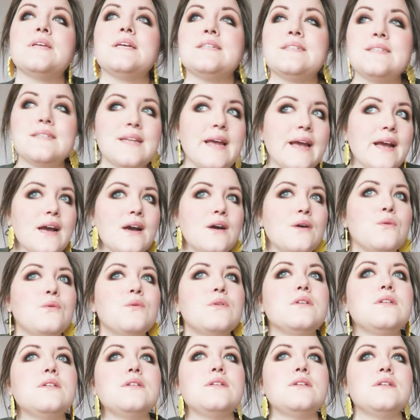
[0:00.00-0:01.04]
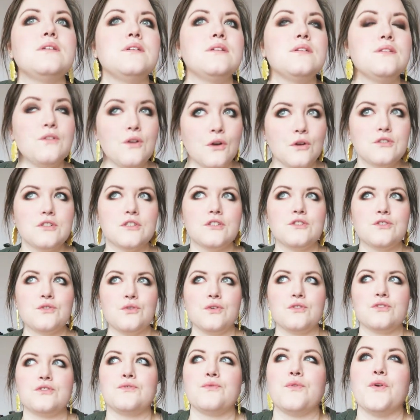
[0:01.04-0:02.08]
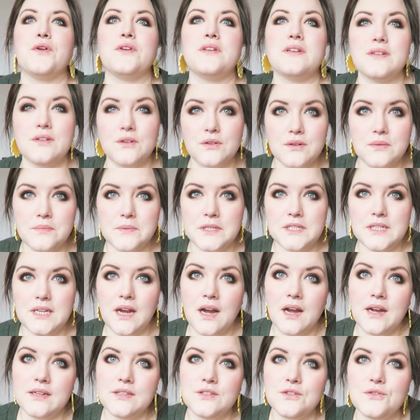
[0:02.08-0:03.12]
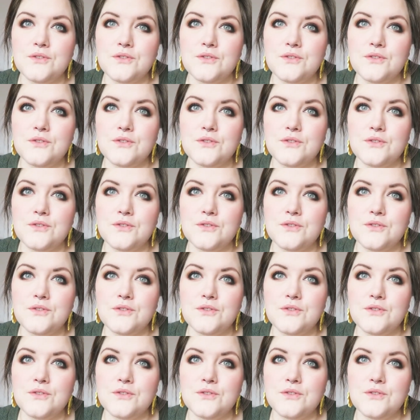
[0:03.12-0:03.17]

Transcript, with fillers: It's now not just across the road and on a busy high